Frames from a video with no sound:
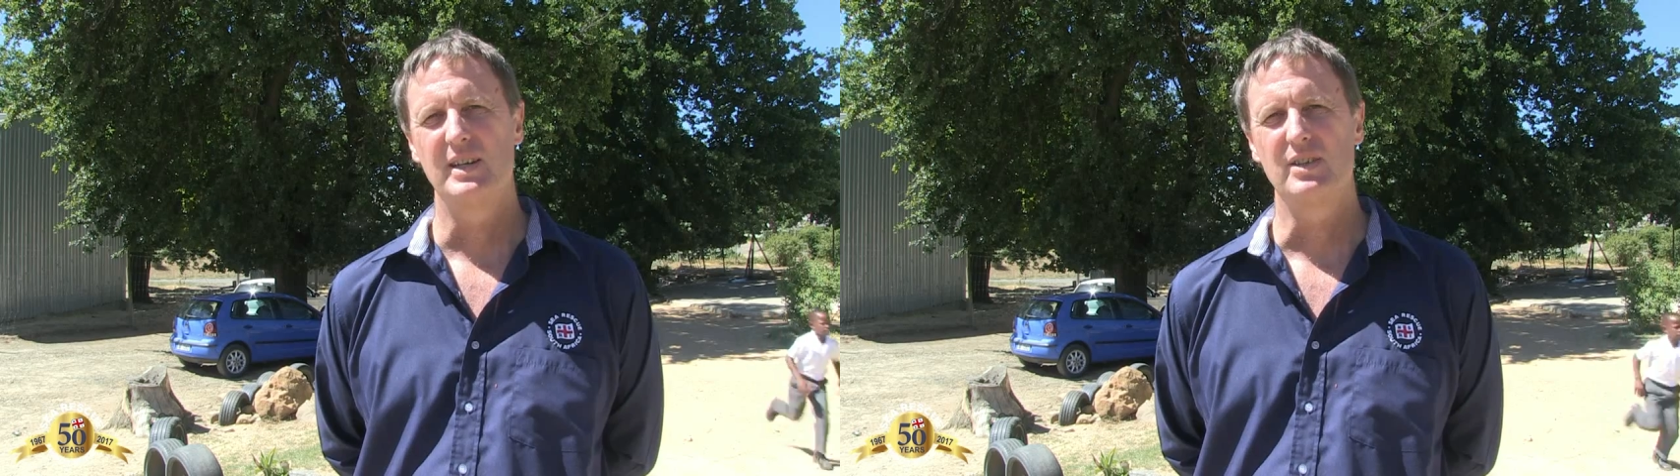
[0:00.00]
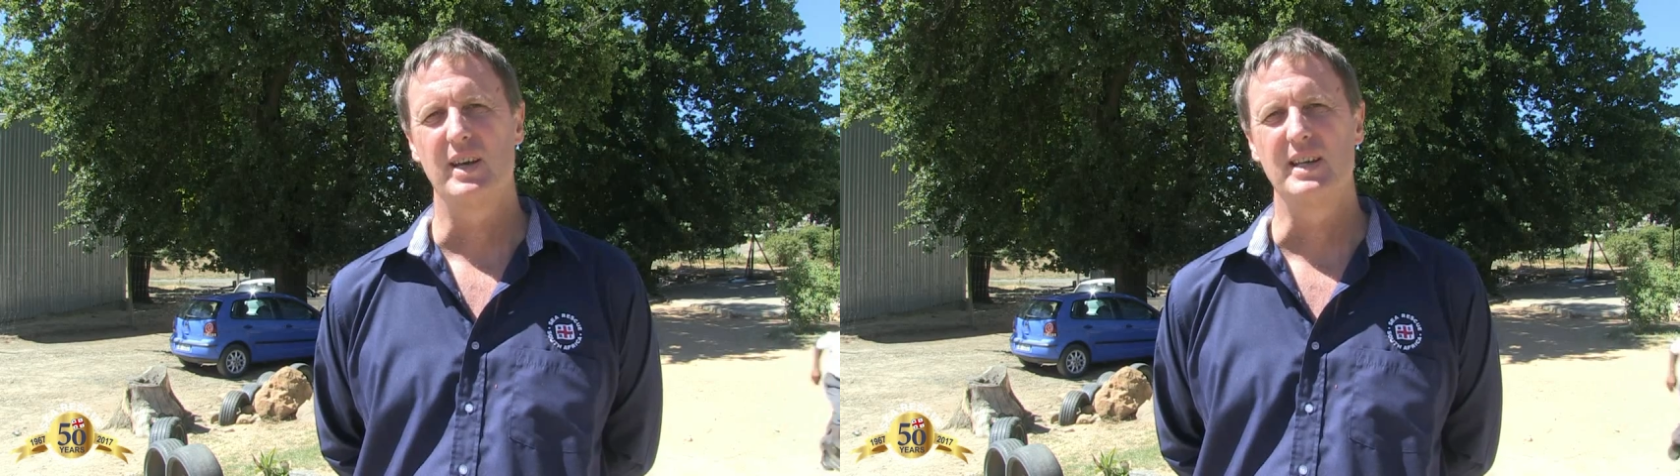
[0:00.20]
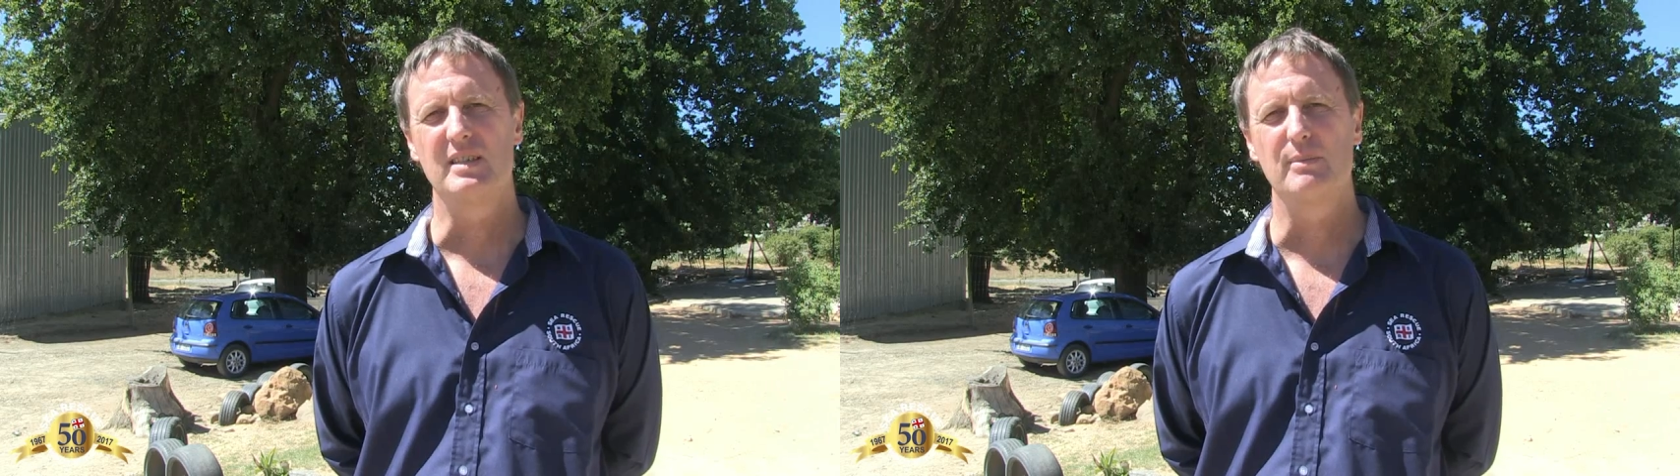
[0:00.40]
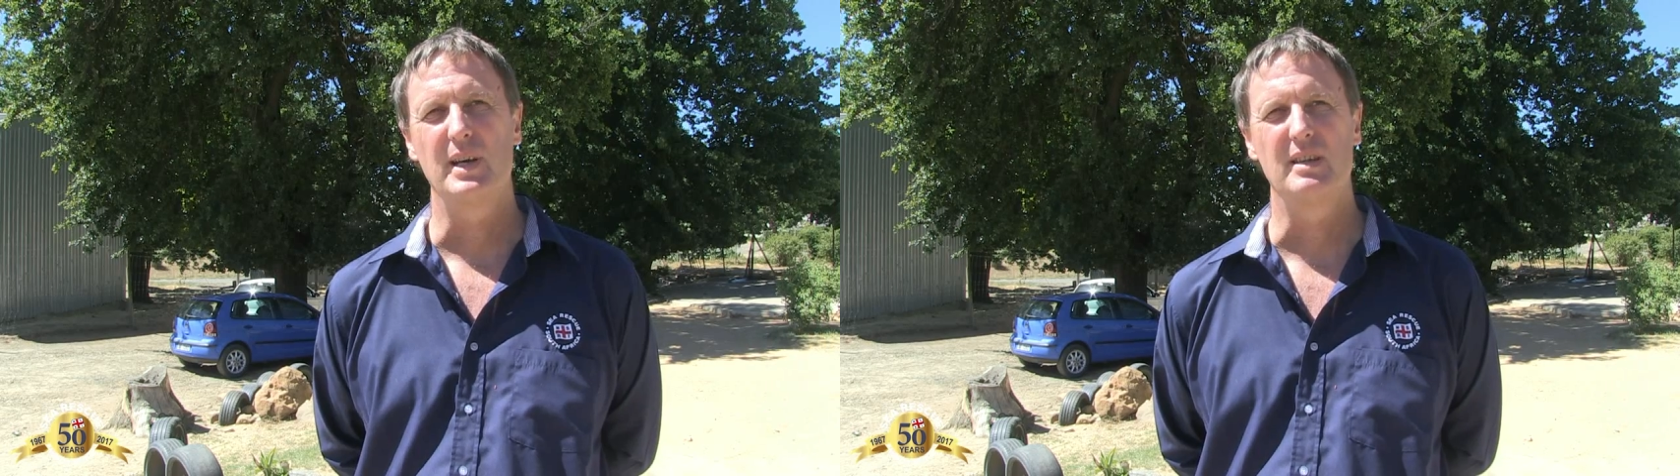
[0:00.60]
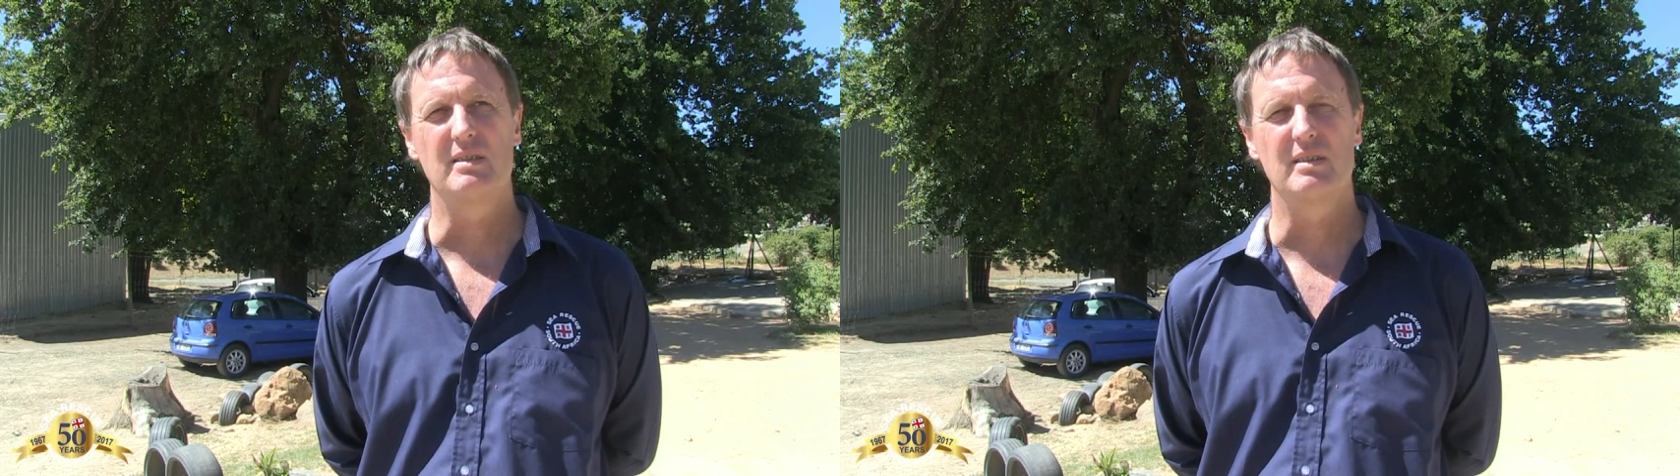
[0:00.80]
Rescue
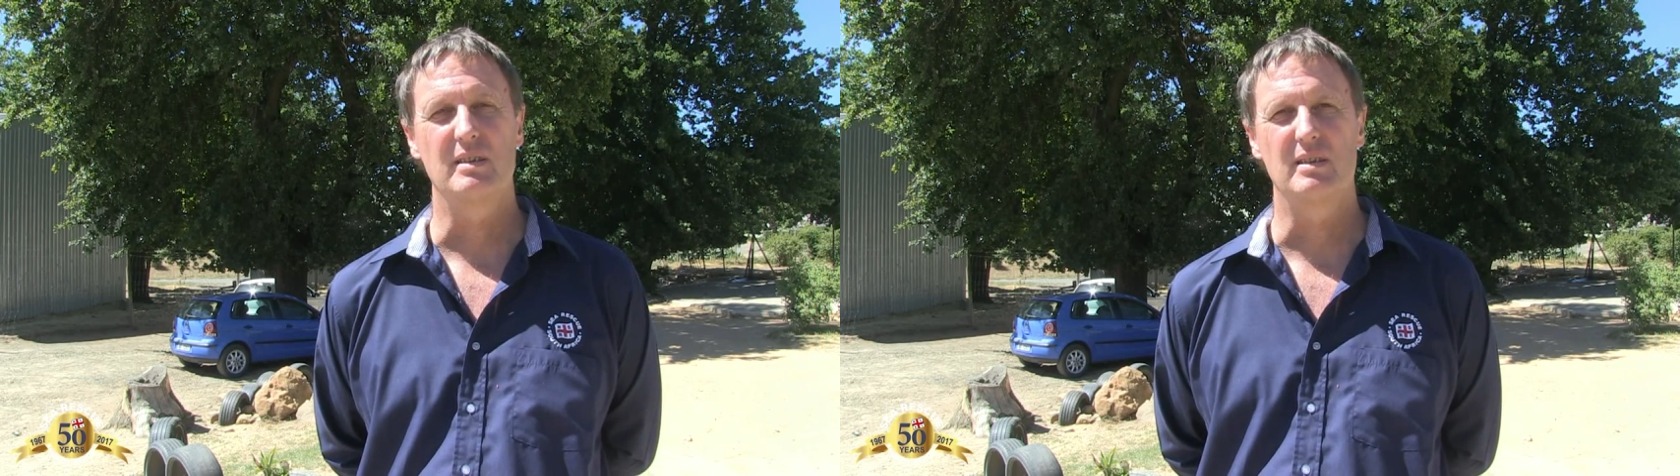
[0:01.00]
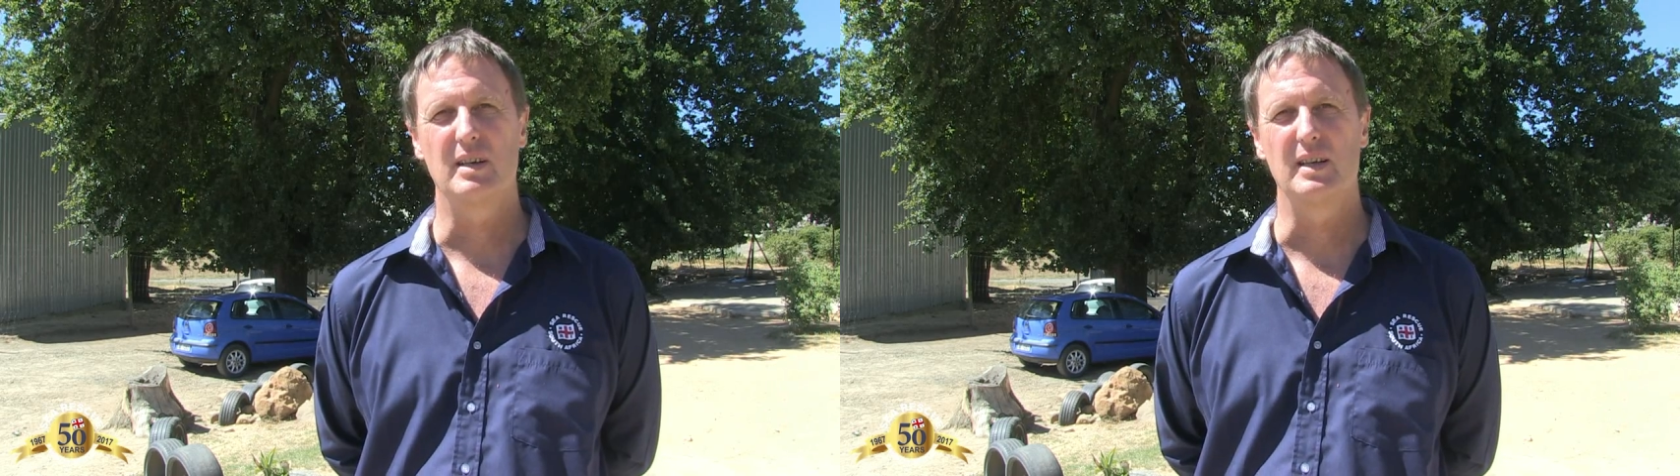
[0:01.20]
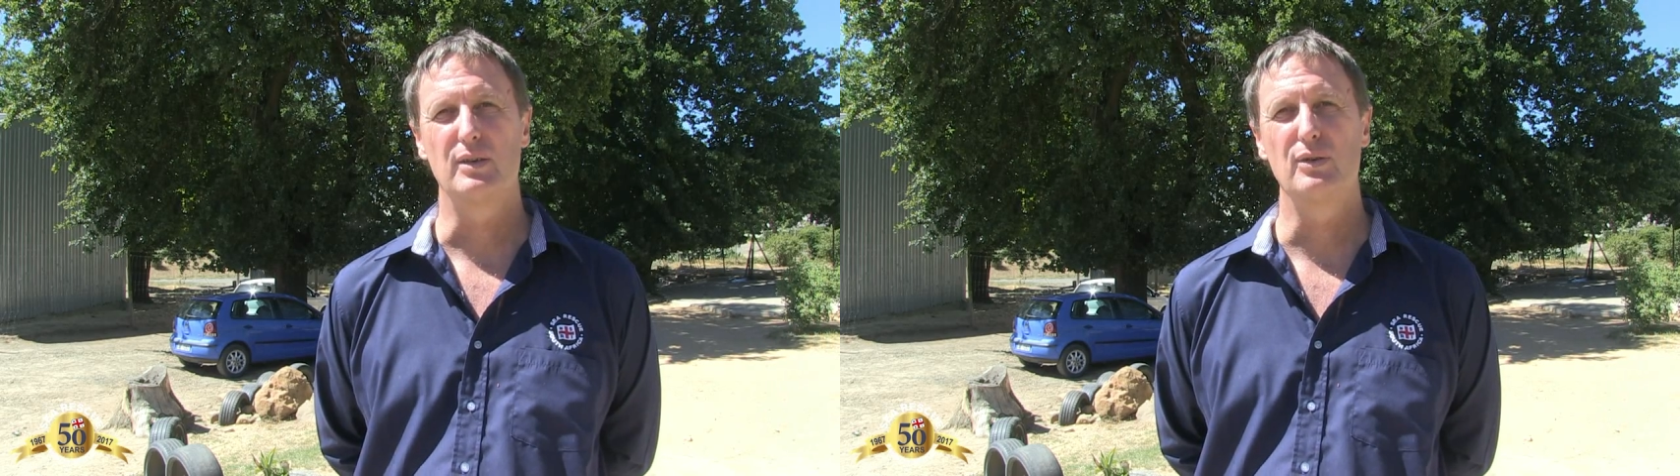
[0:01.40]
estimates that